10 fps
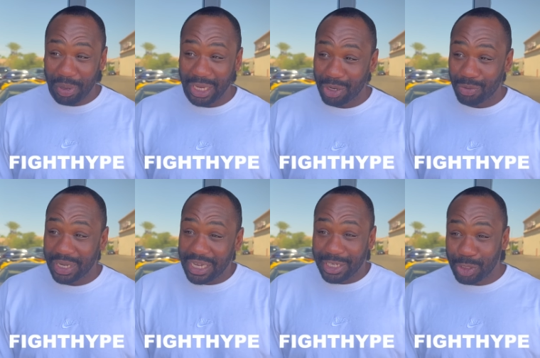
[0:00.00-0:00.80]
a good one.
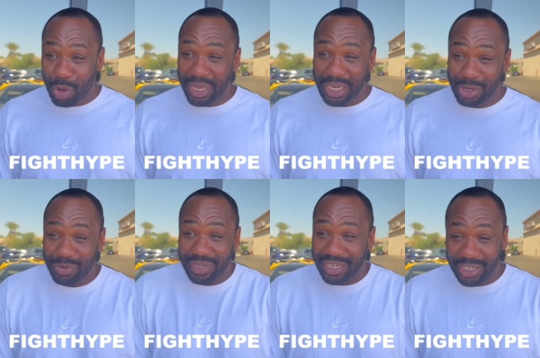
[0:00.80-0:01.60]
This is gonna be a good
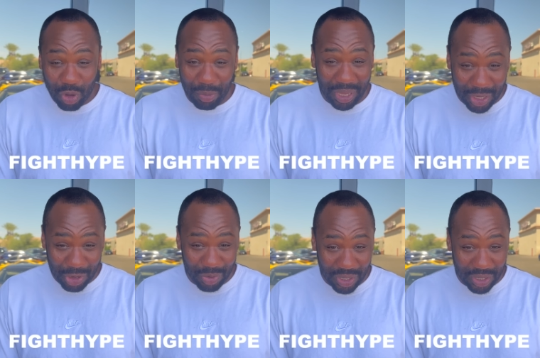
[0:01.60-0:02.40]
one. This is gonna be a good one.